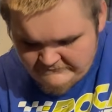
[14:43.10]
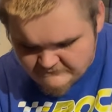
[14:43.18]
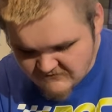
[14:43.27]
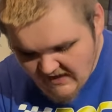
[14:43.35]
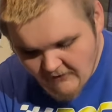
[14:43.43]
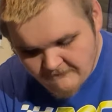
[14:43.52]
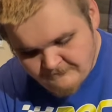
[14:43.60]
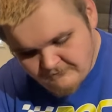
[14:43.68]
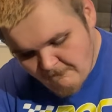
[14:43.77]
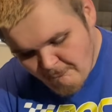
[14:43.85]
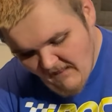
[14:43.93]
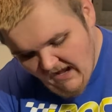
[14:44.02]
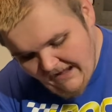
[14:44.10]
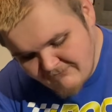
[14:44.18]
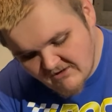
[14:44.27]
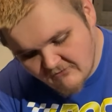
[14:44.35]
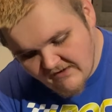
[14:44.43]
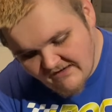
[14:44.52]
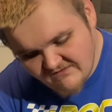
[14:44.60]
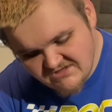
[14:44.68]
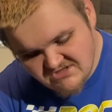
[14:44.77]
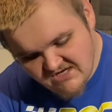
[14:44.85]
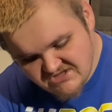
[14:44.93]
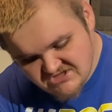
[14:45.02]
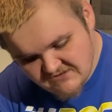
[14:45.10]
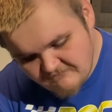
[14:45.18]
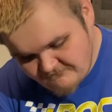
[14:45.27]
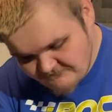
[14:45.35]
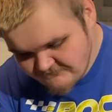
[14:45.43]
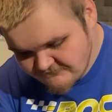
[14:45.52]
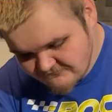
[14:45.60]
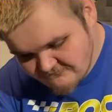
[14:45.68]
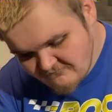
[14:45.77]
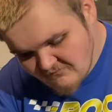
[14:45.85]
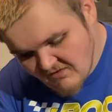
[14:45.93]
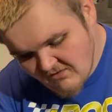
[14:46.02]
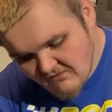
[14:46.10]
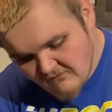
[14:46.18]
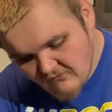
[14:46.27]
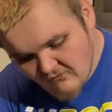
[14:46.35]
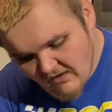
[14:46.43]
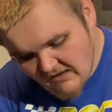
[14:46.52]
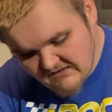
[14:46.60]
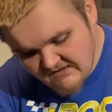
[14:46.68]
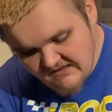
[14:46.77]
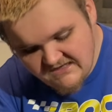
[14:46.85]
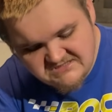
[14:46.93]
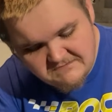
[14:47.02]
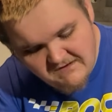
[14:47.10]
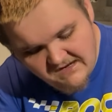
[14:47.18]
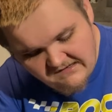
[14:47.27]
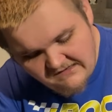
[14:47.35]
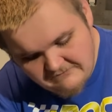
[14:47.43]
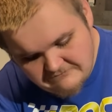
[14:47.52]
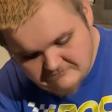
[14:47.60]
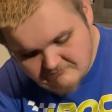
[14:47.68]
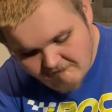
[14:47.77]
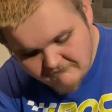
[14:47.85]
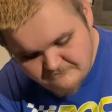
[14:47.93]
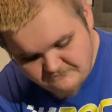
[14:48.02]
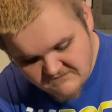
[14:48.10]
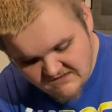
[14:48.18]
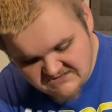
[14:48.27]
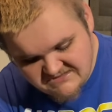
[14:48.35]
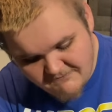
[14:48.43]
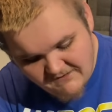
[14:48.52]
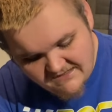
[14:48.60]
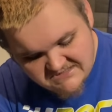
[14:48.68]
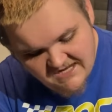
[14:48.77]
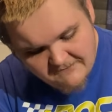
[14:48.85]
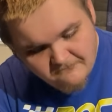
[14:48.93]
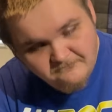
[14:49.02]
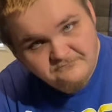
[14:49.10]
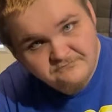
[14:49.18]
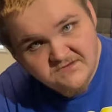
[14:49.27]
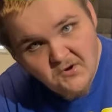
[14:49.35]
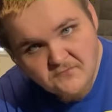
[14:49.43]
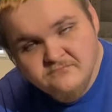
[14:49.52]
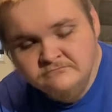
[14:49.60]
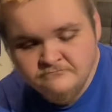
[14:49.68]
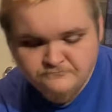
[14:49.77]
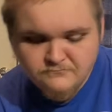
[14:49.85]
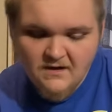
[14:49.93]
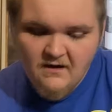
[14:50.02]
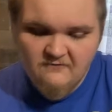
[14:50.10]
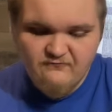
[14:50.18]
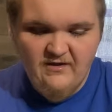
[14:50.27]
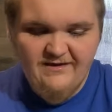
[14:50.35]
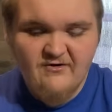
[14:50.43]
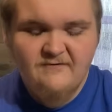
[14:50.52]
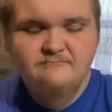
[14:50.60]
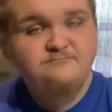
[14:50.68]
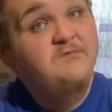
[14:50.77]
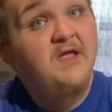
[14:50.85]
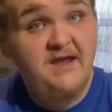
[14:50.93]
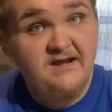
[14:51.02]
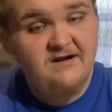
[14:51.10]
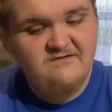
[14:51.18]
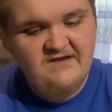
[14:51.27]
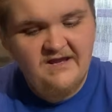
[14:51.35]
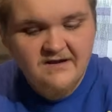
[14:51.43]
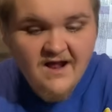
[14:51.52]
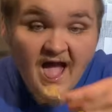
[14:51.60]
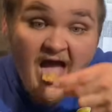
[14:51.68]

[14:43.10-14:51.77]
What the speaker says: Now, I'm going to rate this dish on an ease of making a 7 out of 10. A flavor, 8 out of 10.